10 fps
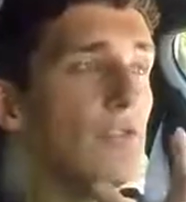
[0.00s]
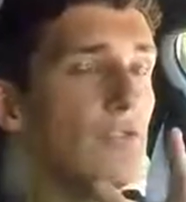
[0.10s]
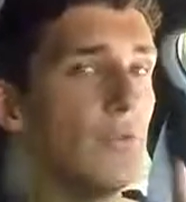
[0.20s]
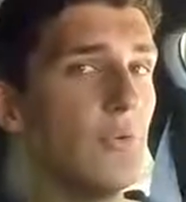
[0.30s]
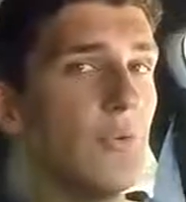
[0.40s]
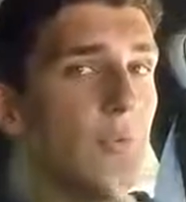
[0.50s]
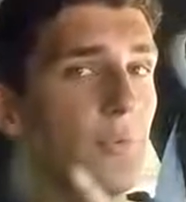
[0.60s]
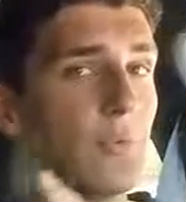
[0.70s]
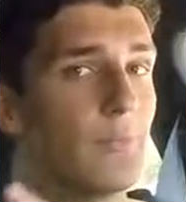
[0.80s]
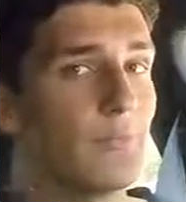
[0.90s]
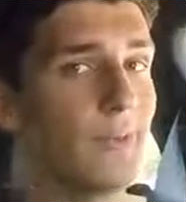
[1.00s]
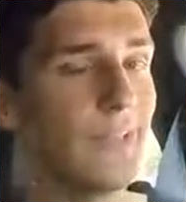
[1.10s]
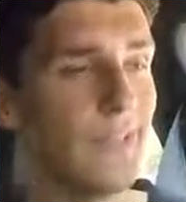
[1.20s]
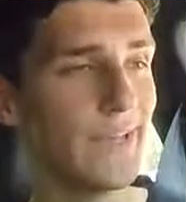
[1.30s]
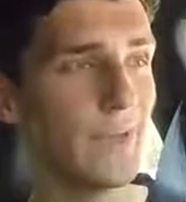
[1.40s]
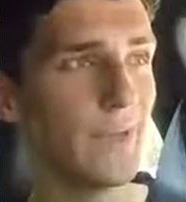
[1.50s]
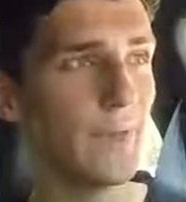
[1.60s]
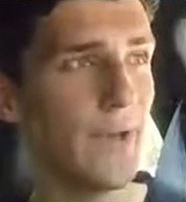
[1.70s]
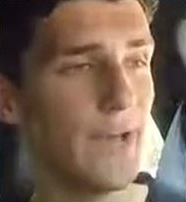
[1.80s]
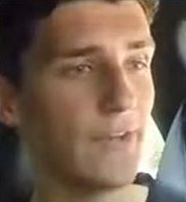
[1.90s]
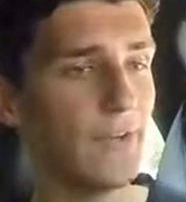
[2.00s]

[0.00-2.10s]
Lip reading: do really well.